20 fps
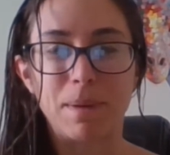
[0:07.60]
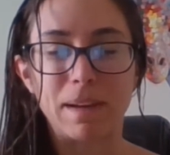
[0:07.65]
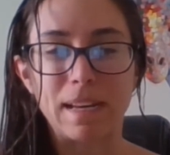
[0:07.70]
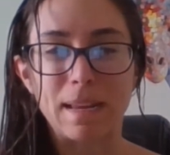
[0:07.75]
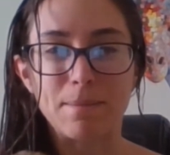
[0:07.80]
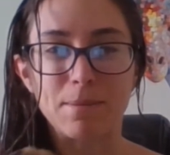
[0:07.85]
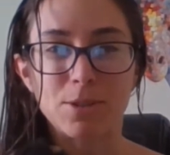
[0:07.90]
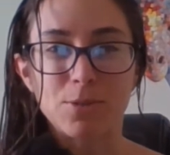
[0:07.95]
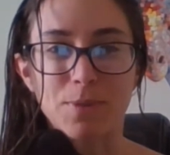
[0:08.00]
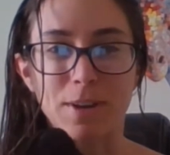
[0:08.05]
My
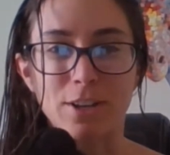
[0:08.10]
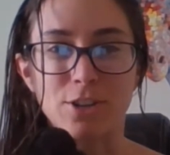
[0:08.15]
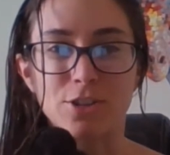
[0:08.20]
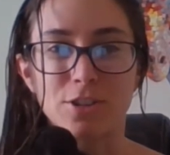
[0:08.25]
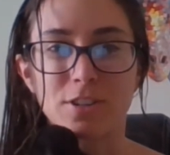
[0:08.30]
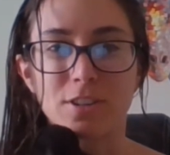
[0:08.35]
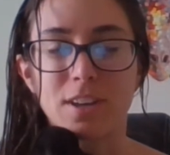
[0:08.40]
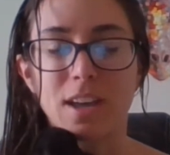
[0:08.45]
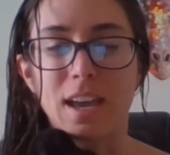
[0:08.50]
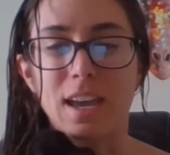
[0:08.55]
name is
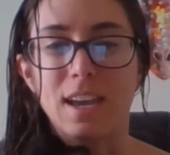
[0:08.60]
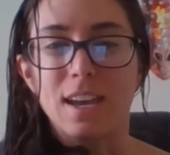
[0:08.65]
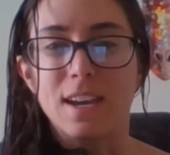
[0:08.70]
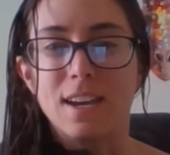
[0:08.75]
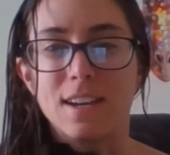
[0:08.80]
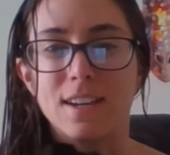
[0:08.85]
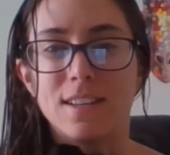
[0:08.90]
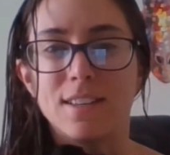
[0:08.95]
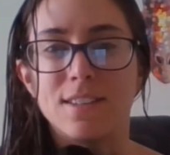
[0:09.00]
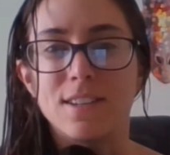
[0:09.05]
Rachel
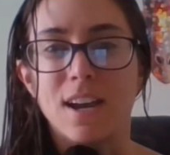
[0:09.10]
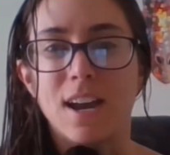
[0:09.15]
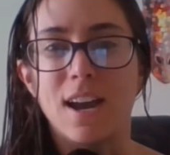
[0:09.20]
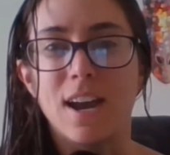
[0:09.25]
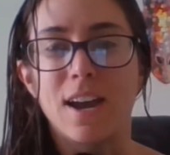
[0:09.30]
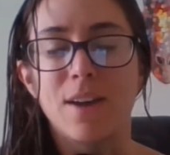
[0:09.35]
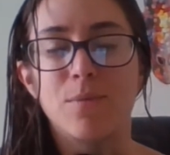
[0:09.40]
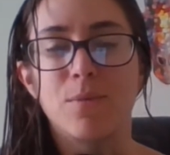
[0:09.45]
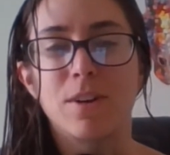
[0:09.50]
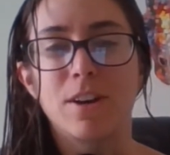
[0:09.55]
and
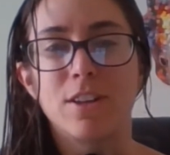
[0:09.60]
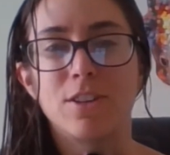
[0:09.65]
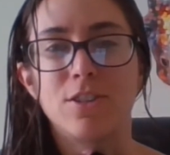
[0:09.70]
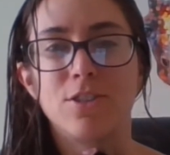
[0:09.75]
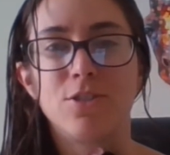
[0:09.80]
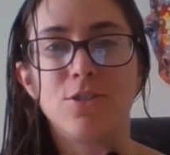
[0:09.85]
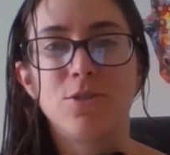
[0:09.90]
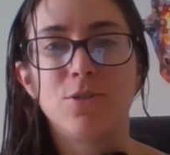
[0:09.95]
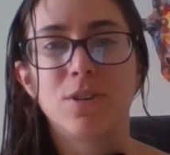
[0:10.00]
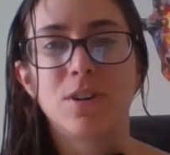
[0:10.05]
I wanted to
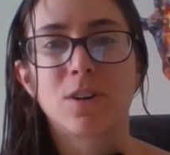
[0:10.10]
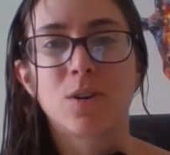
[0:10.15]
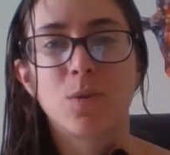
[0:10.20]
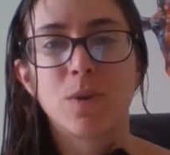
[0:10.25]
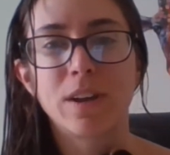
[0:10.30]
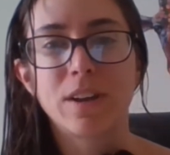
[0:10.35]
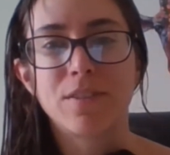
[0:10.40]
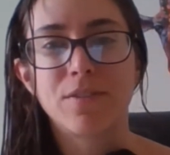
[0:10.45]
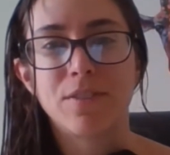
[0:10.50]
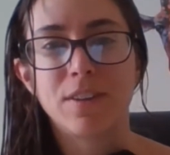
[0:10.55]
do a
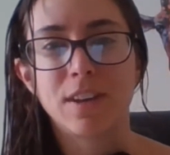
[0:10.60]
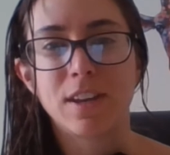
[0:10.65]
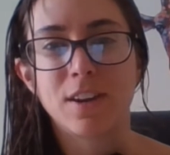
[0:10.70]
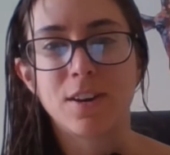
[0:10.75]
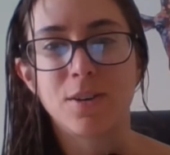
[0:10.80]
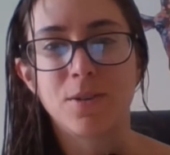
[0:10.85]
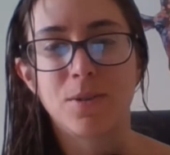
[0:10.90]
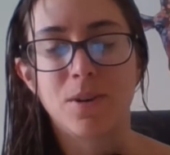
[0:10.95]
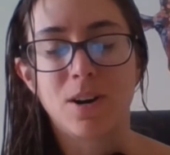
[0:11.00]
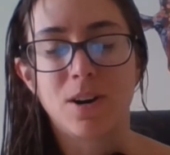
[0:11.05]
quick
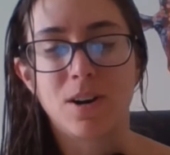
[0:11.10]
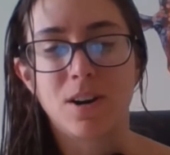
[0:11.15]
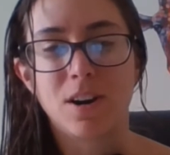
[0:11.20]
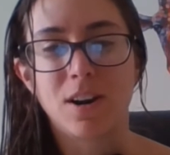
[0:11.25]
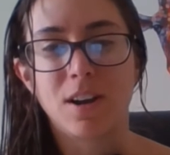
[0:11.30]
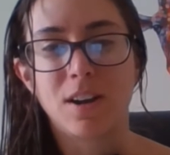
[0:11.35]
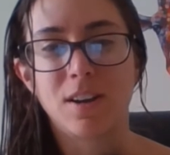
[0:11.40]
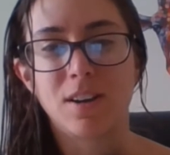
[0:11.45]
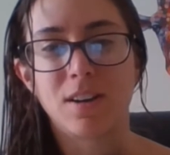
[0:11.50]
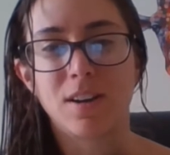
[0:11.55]
video
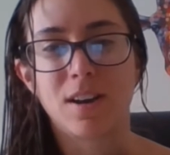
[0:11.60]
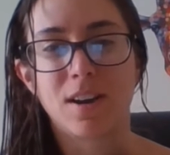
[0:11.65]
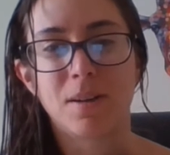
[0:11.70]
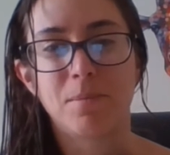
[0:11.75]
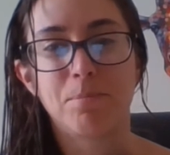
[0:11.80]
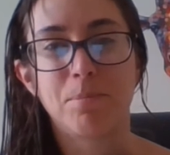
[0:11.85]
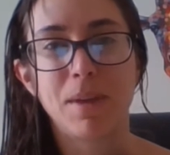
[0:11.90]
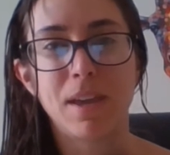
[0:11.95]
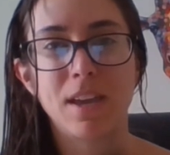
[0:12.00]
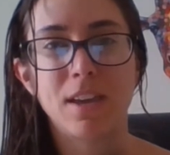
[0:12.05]
on
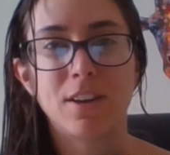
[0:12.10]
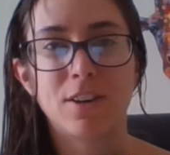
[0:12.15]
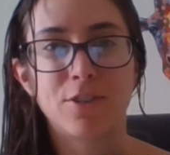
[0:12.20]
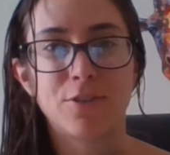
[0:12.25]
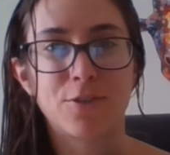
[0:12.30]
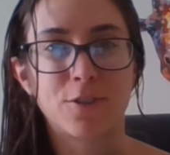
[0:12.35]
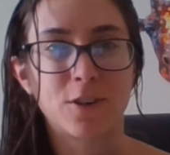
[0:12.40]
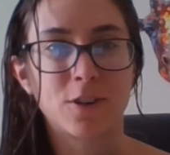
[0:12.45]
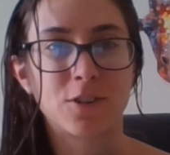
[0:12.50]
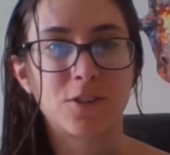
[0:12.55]
um, being a
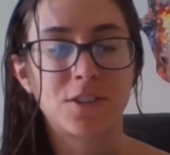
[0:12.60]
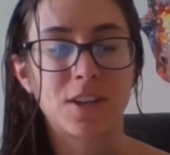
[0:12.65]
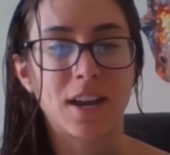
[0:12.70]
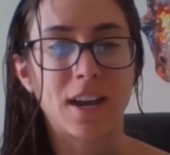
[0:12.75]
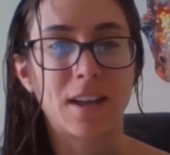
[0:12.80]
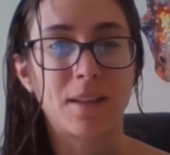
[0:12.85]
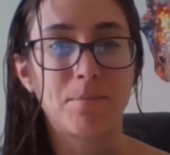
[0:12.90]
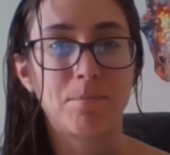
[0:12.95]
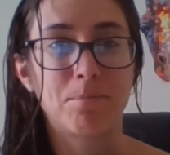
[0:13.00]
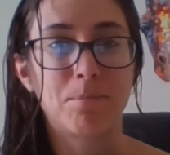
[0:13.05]

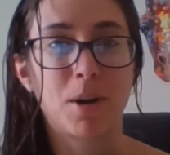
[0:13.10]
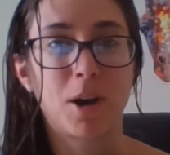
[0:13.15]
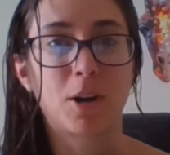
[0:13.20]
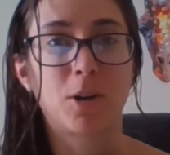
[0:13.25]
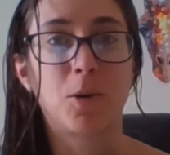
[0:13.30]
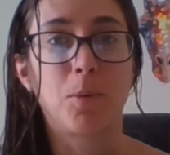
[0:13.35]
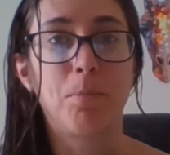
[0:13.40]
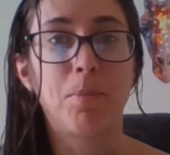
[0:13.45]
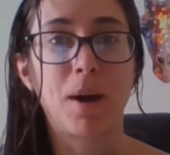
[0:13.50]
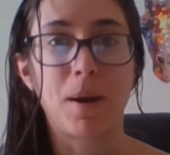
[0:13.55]
first-time
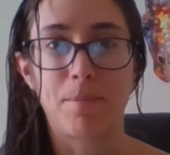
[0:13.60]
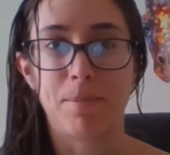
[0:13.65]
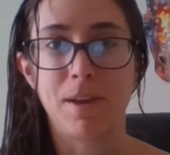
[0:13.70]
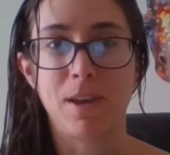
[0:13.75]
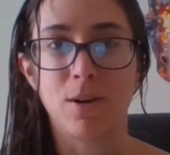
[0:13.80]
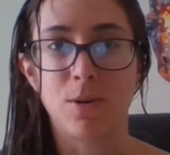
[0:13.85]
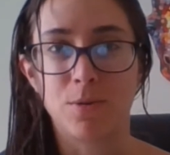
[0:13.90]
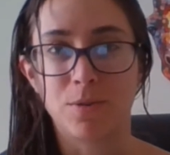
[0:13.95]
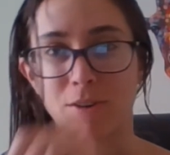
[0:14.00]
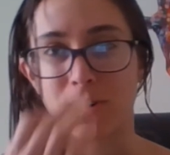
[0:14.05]
Puggle
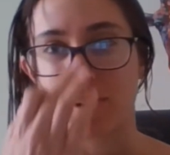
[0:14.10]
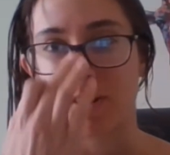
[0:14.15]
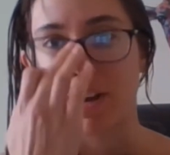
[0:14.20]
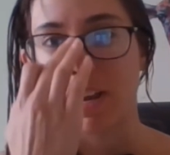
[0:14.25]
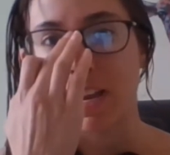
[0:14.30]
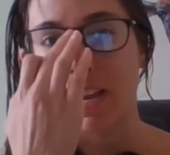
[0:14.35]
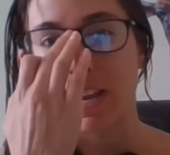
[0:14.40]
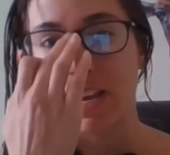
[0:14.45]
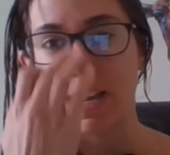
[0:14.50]
puppy owner.